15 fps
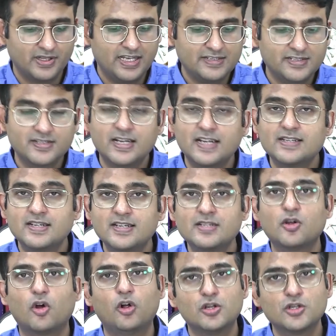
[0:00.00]

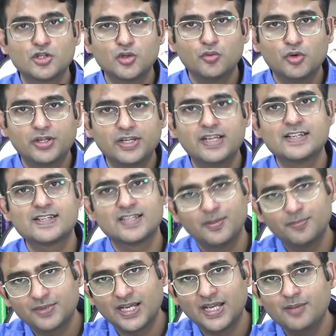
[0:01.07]
exercises also would take
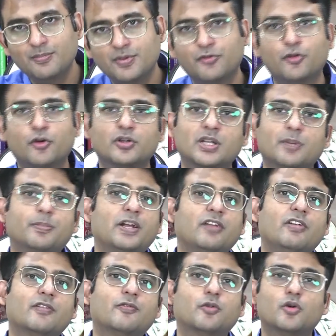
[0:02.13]
some time before the
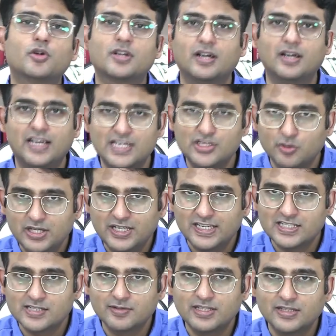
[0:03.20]
pelvic floor actually
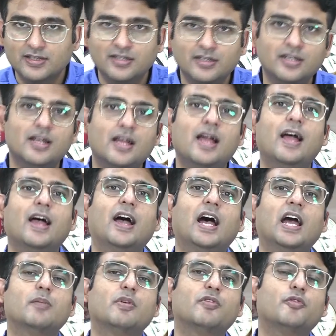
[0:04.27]
gets strengthened
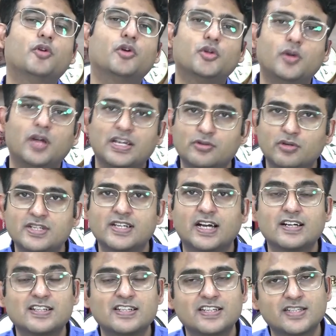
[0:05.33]
and before you actually
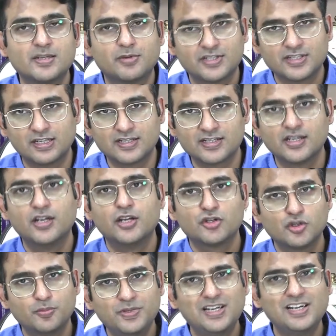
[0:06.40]
start seeing some results.
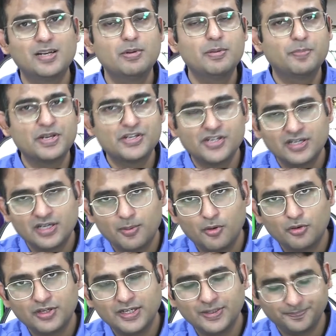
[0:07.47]
So be a little bit patient
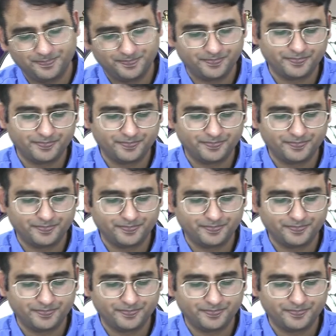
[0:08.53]
about it.